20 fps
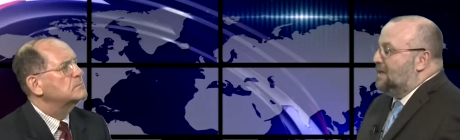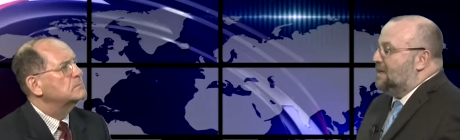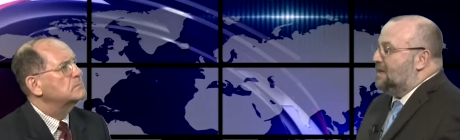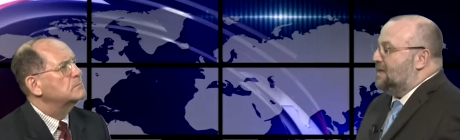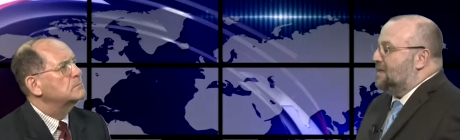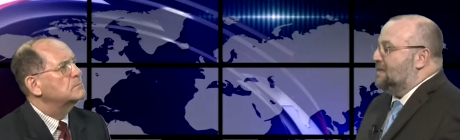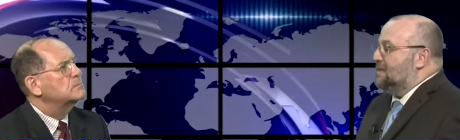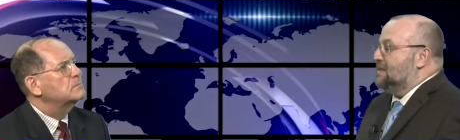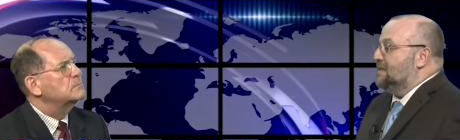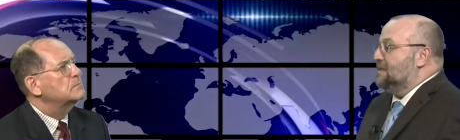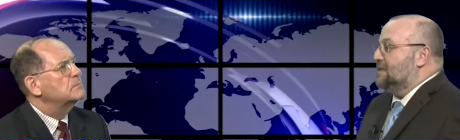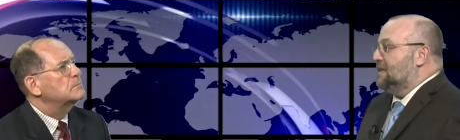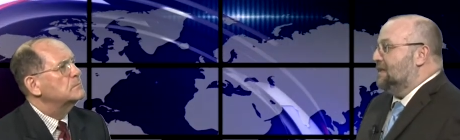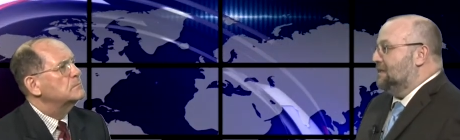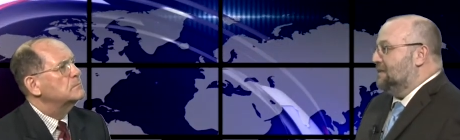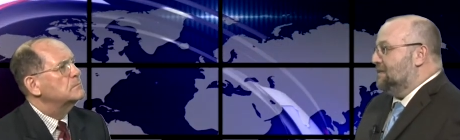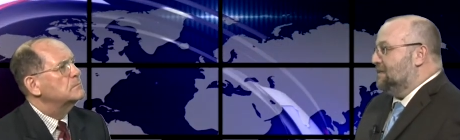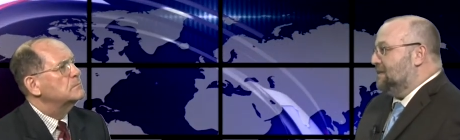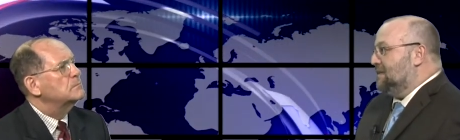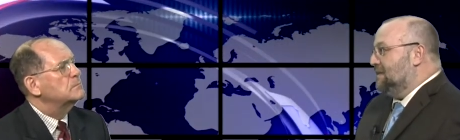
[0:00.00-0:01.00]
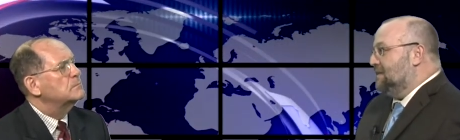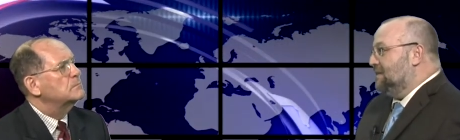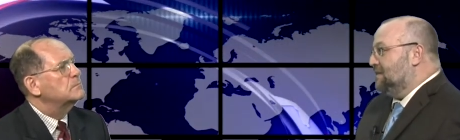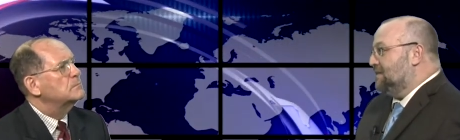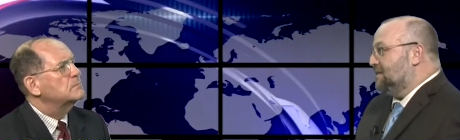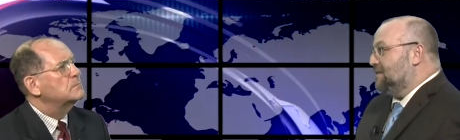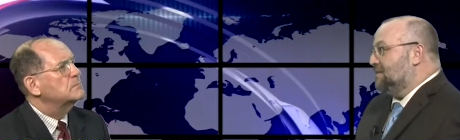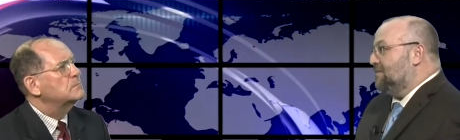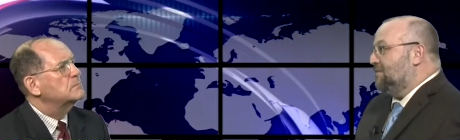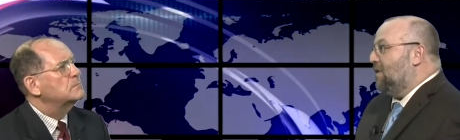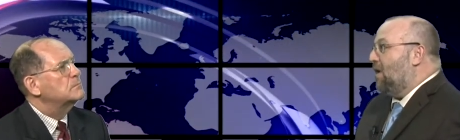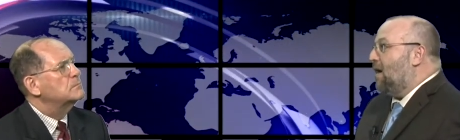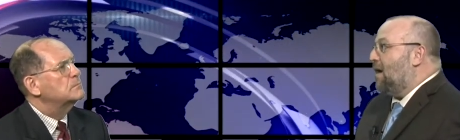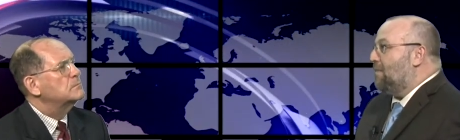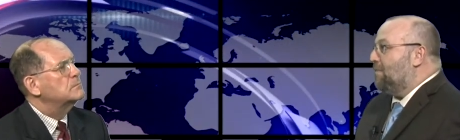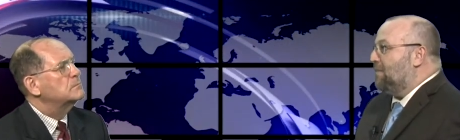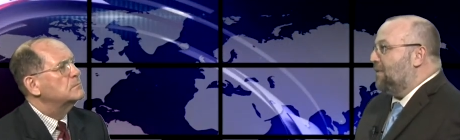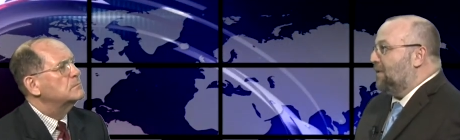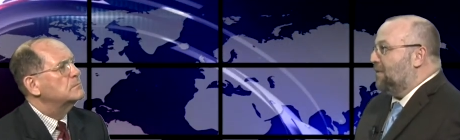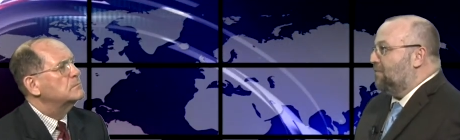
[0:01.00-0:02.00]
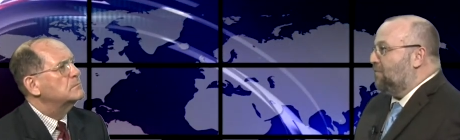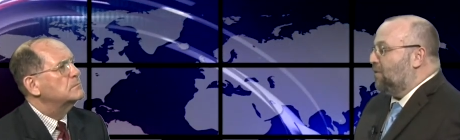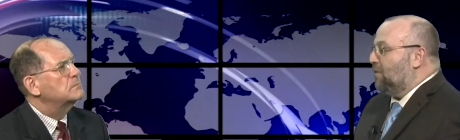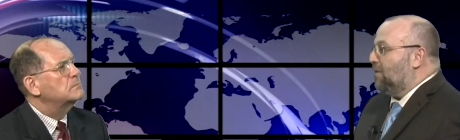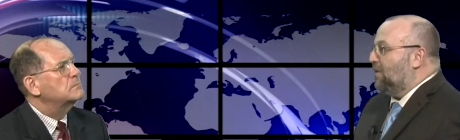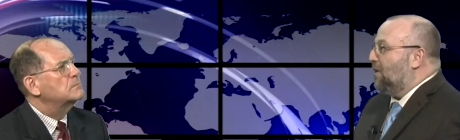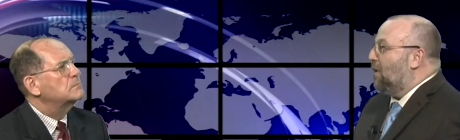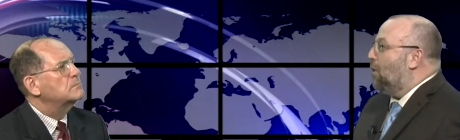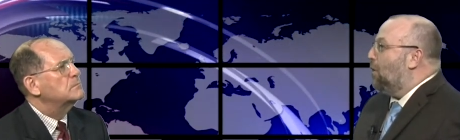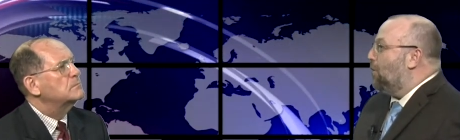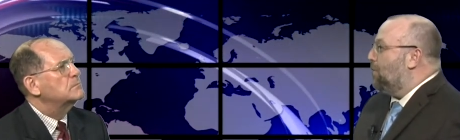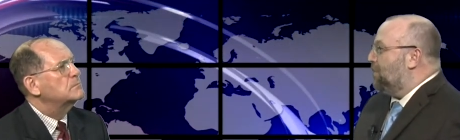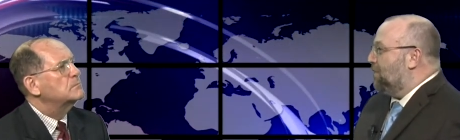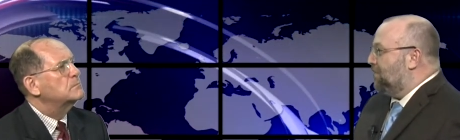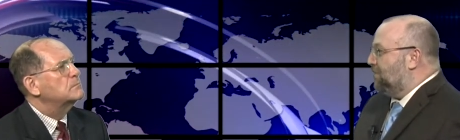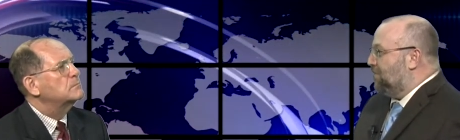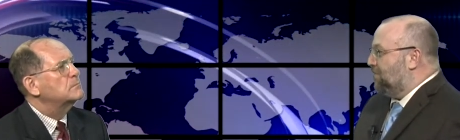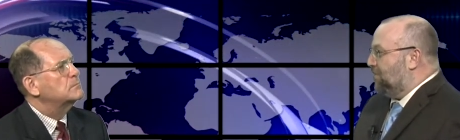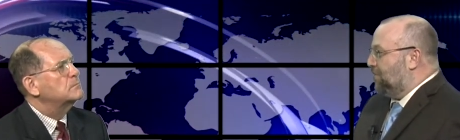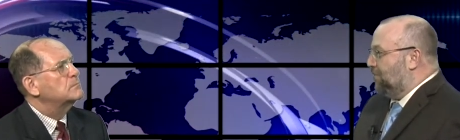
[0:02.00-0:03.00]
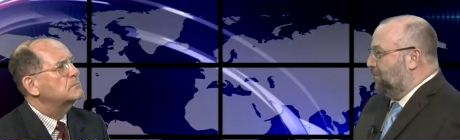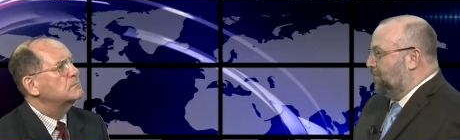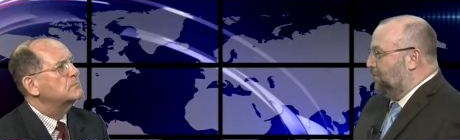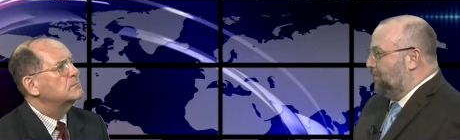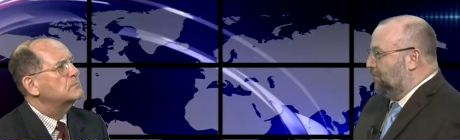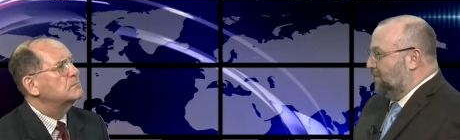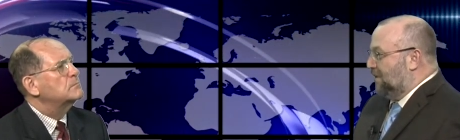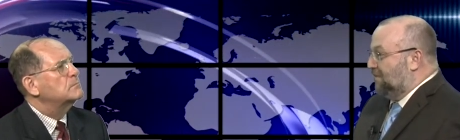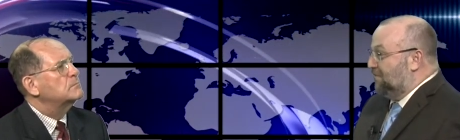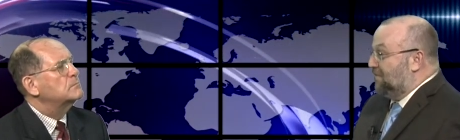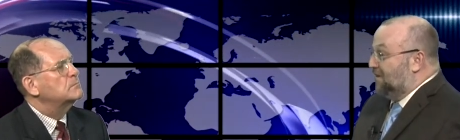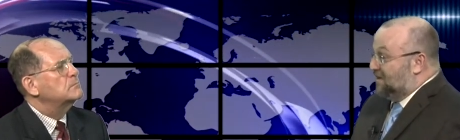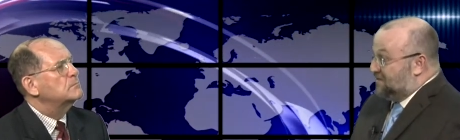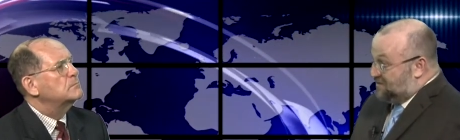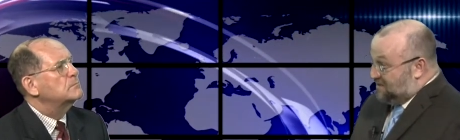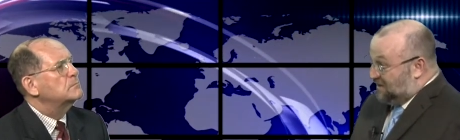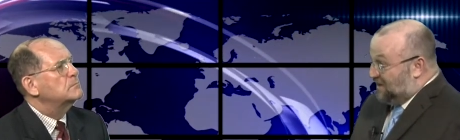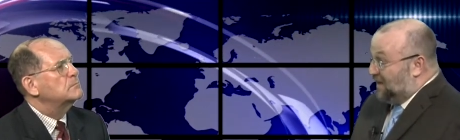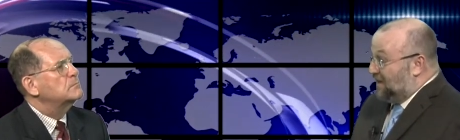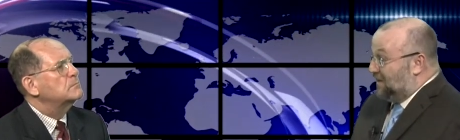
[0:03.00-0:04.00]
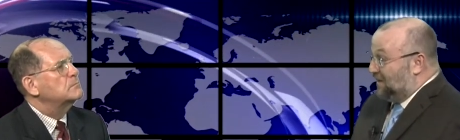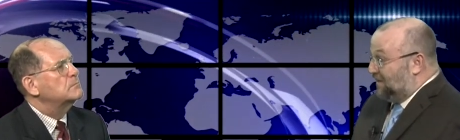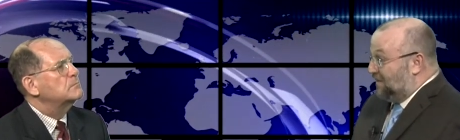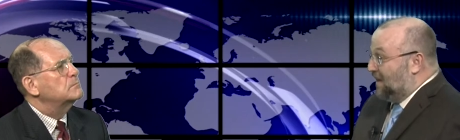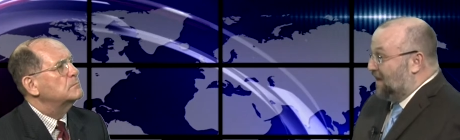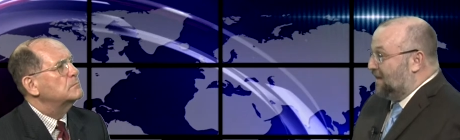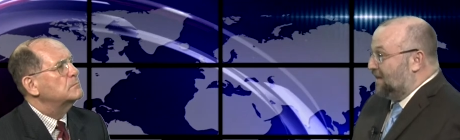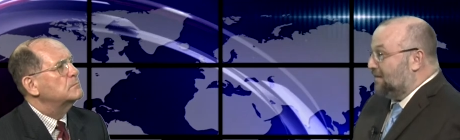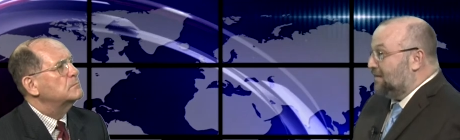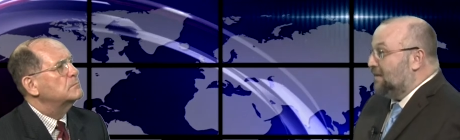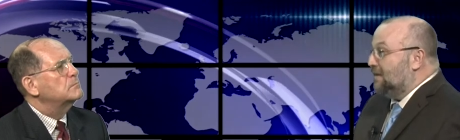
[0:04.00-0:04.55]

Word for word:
Speaker 1: Uh, he, he's not been really open to investigating that